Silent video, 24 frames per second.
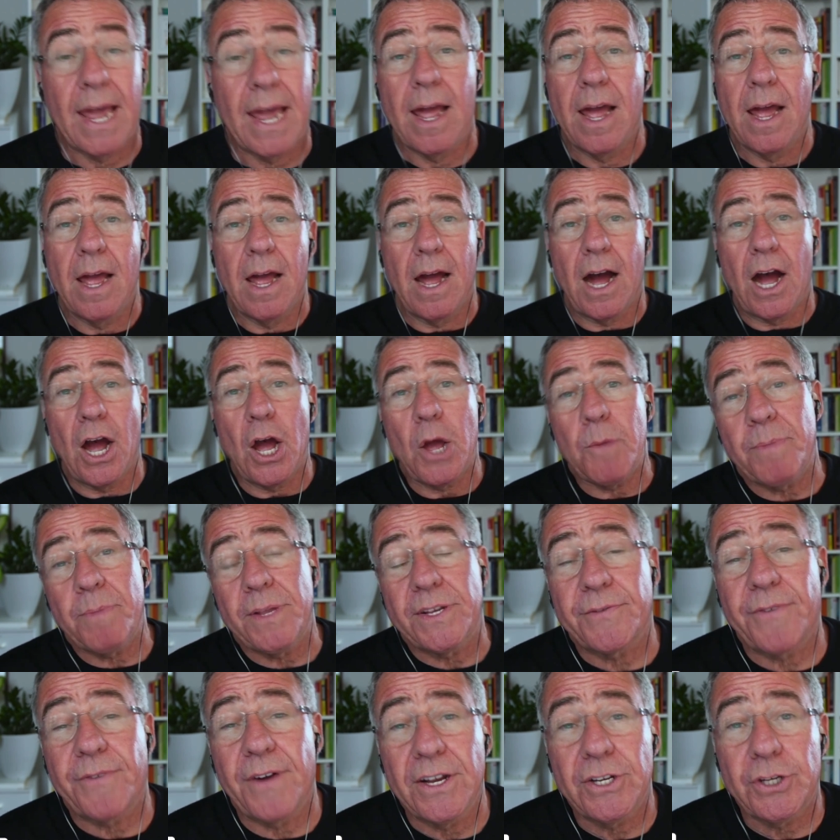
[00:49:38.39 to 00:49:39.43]
I hope this
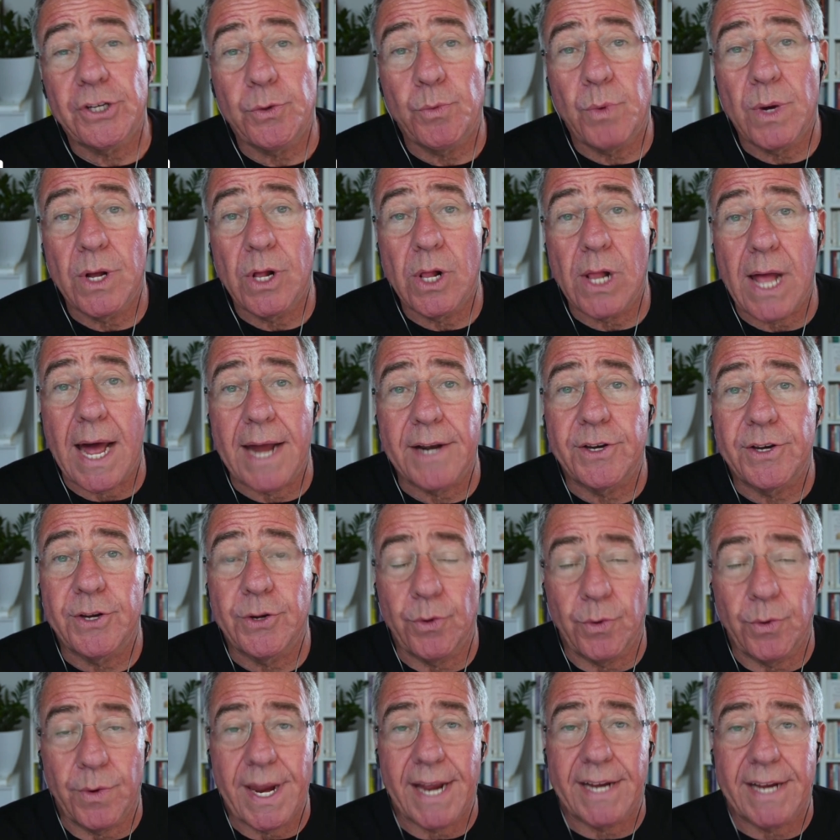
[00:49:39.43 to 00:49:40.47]
finds you well. Until
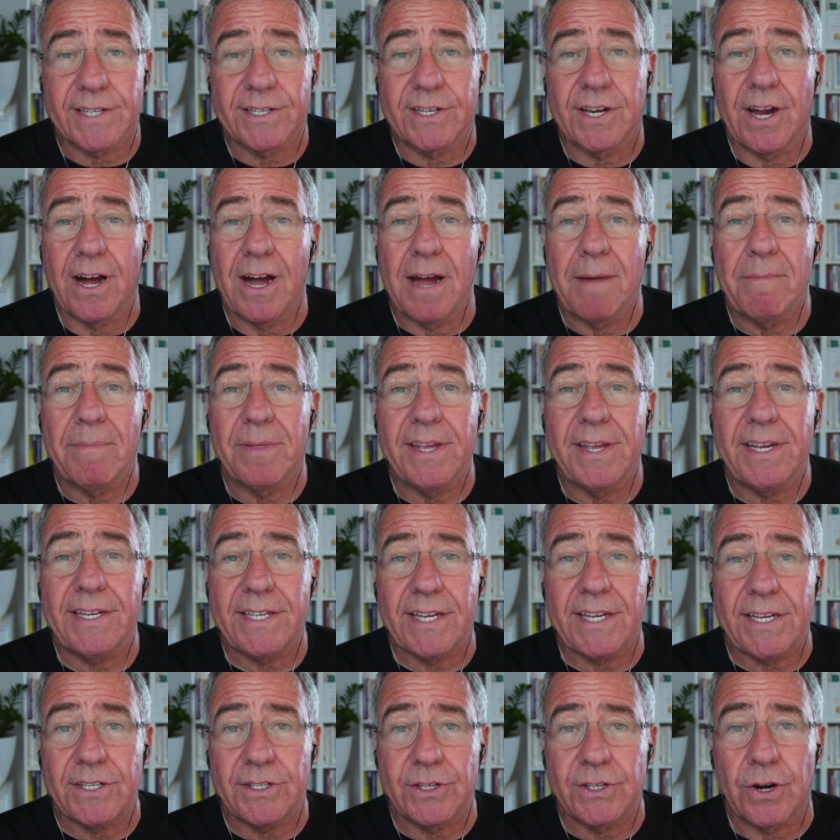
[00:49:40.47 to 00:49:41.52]
next time, this is
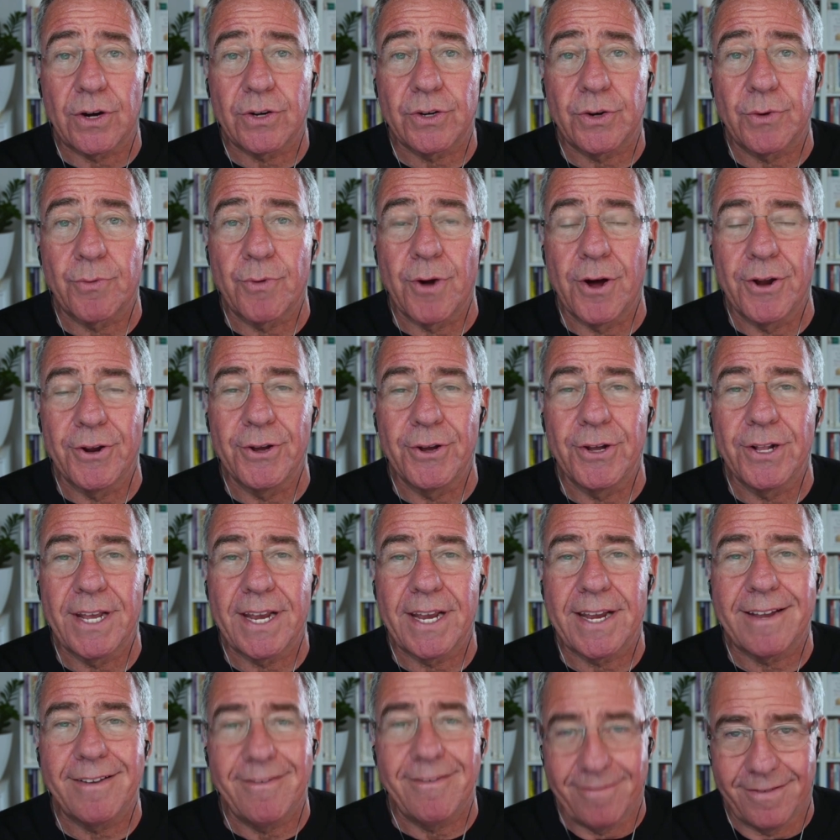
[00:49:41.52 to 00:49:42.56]
Dr. Ron Ehrlich.
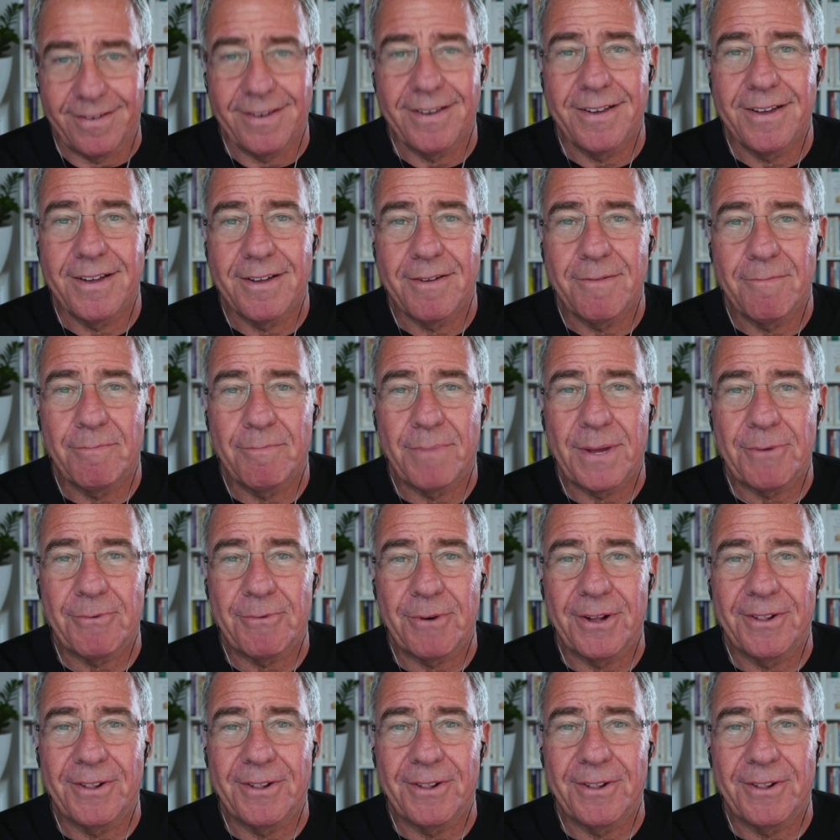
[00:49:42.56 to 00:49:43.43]
Be well.